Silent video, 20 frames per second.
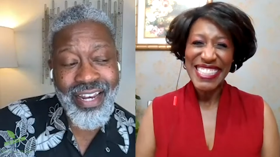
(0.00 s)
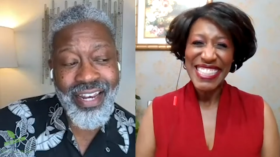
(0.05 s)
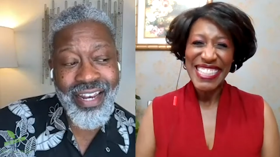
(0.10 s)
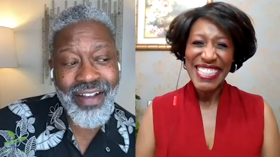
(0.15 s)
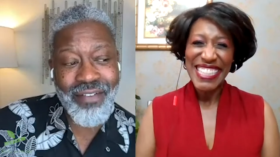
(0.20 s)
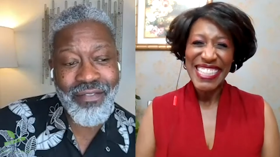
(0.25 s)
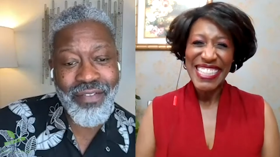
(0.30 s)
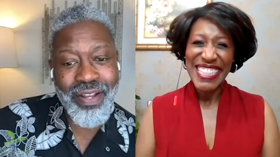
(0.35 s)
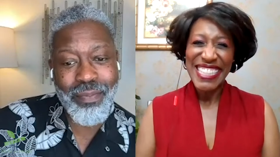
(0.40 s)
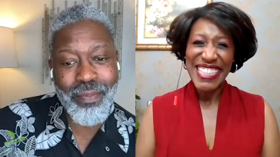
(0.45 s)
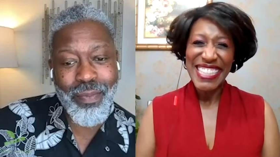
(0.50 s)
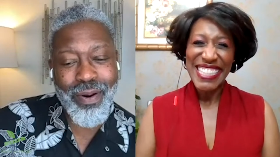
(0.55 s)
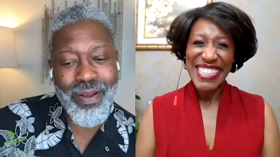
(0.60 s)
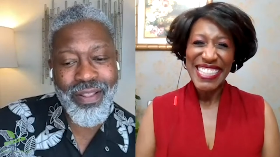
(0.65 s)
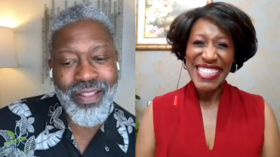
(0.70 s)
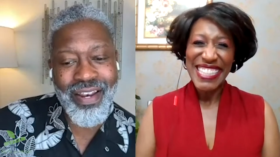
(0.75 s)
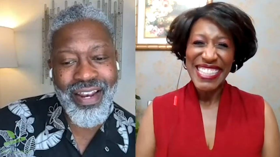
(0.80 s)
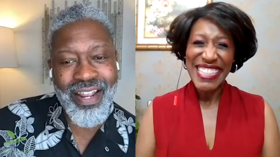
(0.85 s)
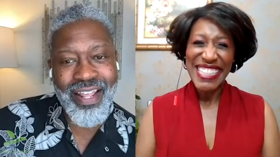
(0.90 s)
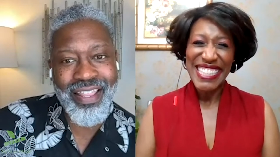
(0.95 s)
Speaker 1: I love it
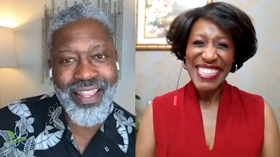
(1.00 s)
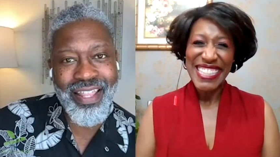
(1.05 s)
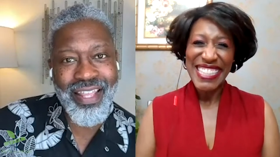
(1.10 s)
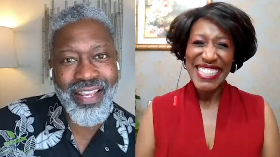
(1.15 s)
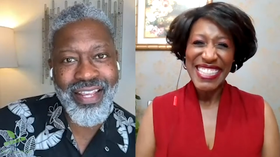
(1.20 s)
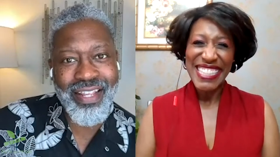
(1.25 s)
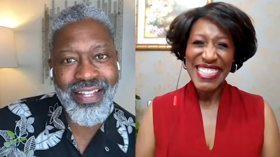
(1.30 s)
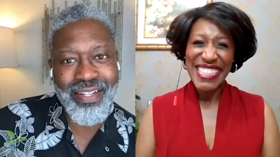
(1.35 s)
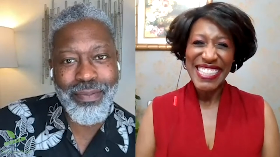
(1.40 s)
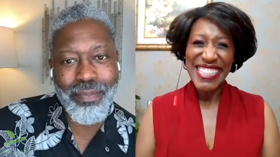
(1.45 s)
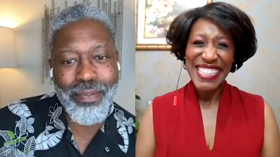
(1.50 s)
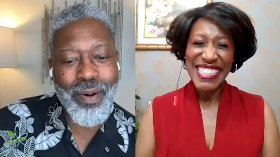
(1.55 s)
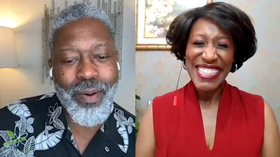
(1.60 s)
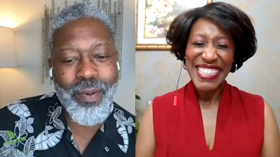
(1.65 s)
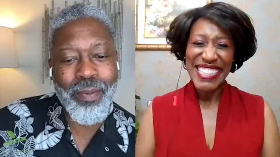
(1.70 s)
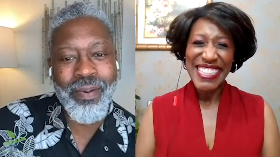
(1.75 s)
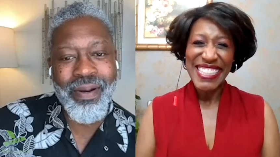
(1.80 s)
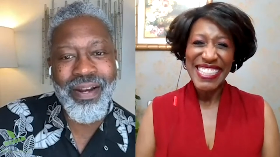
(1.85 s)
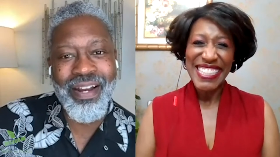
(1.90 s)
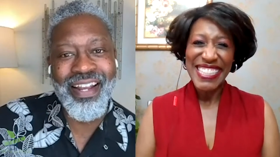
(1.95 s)
more than I think is
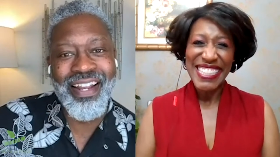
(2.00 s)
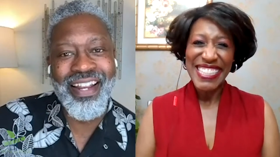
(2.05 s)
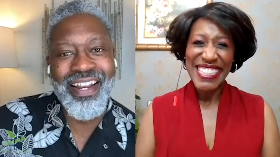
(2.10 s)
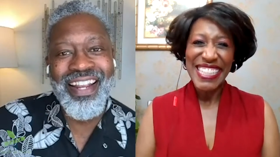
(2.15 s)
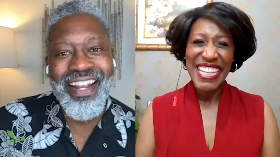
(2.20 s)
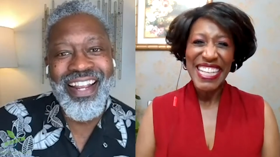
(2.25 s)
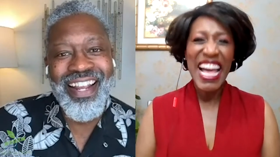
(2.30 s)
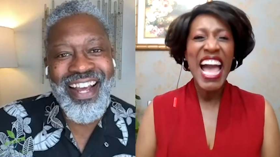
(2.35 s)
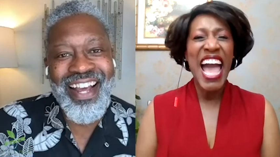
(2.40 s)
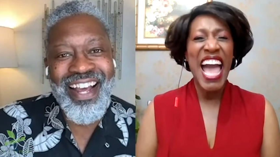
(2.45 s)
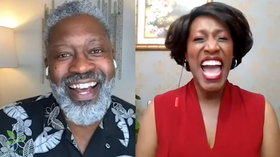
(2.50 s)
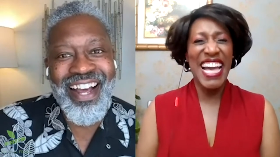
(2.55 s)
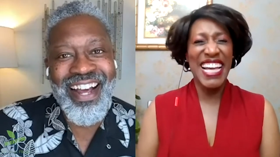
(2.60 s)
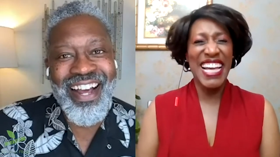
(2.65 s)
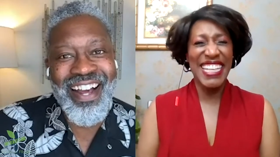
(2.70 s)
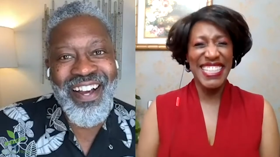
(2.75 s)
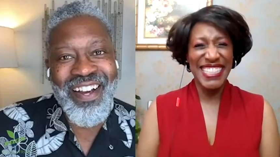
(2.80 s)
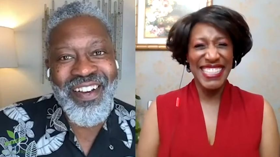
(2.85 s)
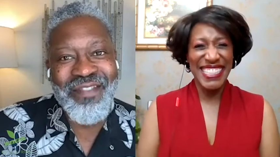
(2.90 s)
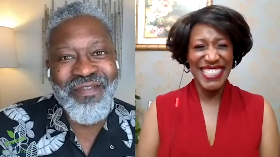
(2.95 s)
appropriate.
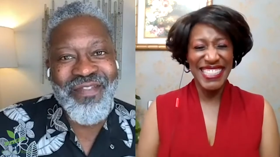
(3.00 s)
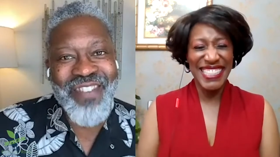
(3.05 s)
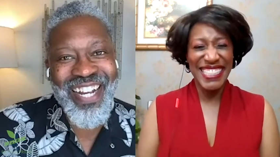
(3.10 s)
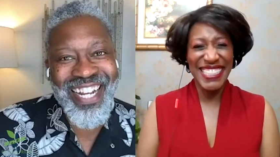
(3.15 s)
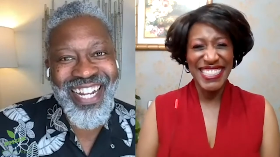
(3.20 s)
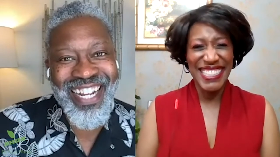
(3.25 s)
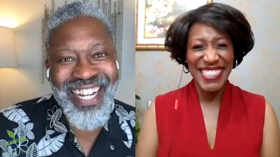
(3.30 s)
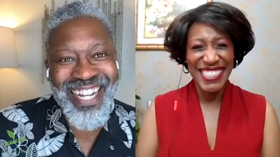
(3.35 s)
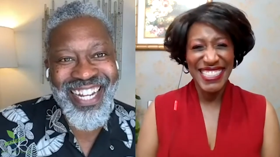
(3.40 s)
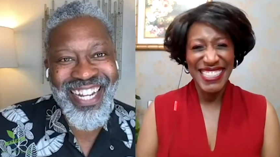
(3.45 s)
Um,